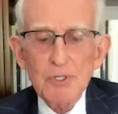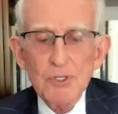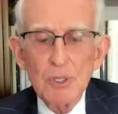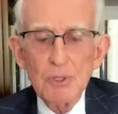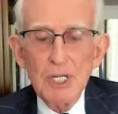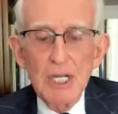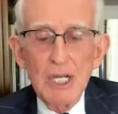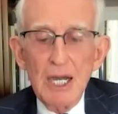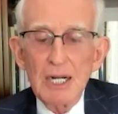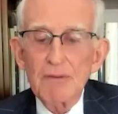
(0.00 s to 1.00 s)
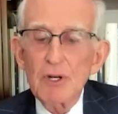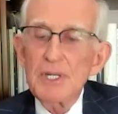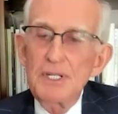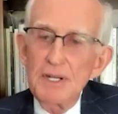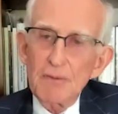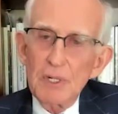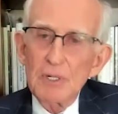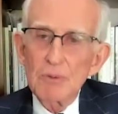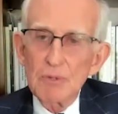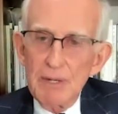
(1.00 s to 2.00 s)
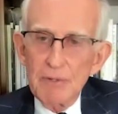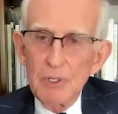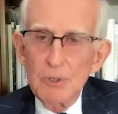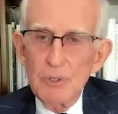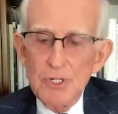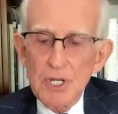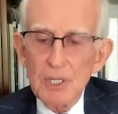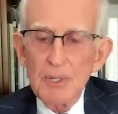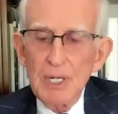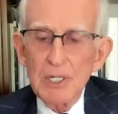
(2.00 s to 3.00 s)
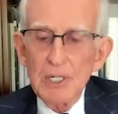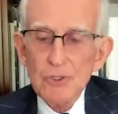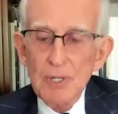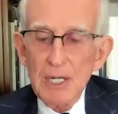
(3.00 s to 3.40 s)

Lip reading: on a very different revenue generating strategy.